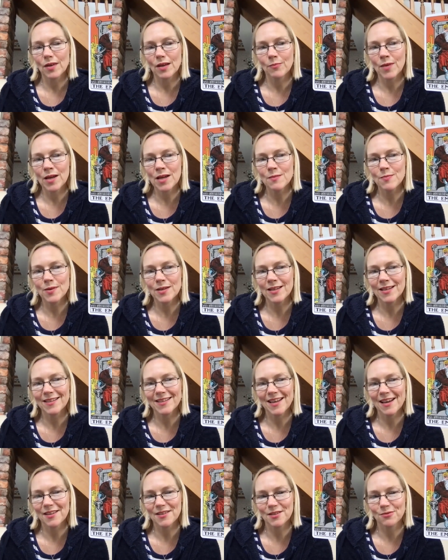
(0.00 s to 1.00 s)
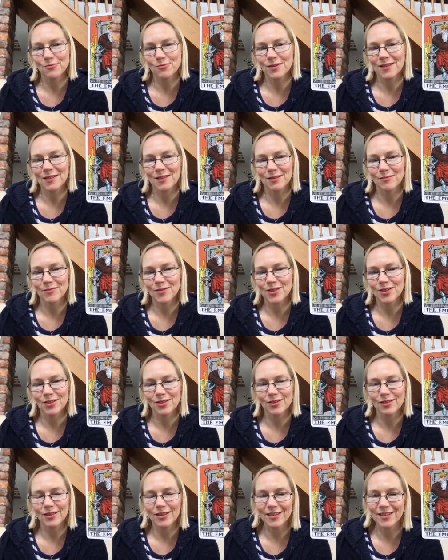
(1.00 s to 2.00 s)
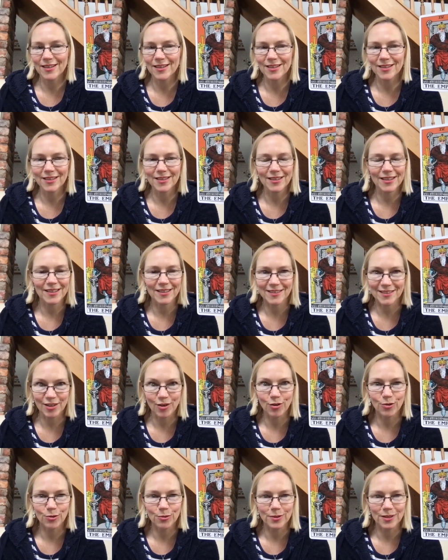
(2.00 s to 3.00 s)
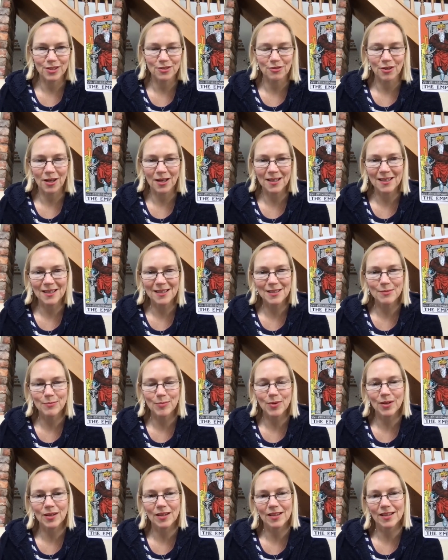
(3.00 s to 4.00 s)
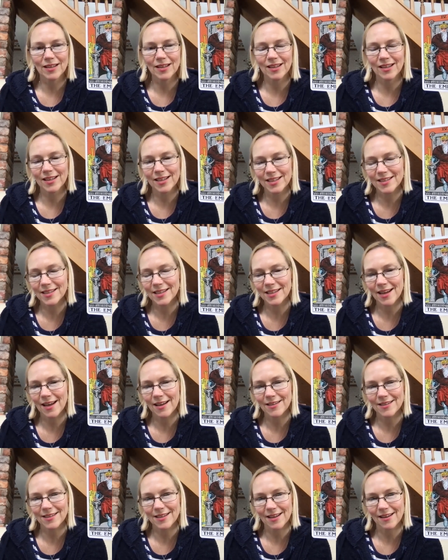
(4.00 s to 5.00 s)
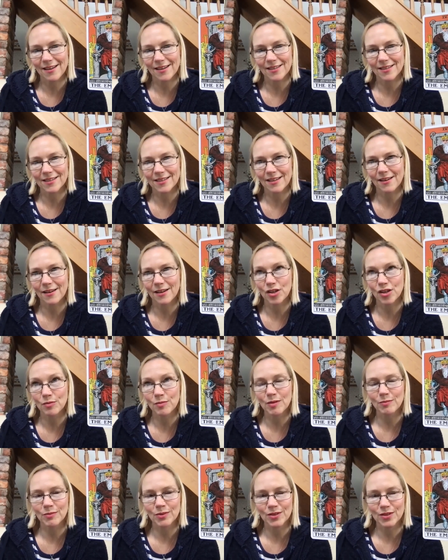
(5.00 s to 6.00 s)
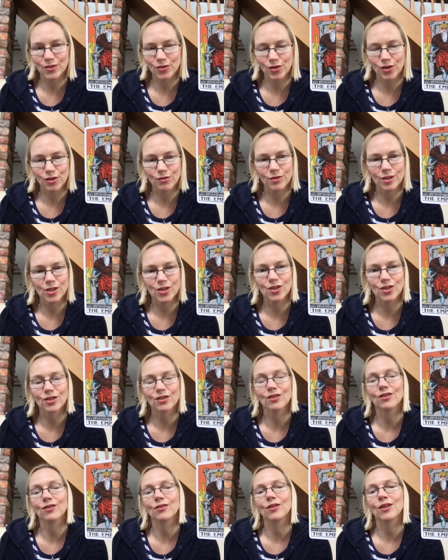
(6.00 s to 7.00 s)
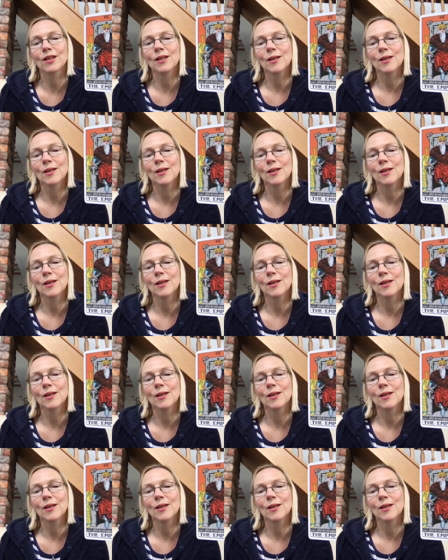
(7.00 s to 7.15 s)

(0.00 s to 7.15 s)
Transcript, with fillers: Maybe he has the wisdom to learn that he's not always right, but at least he has that commitment and courage to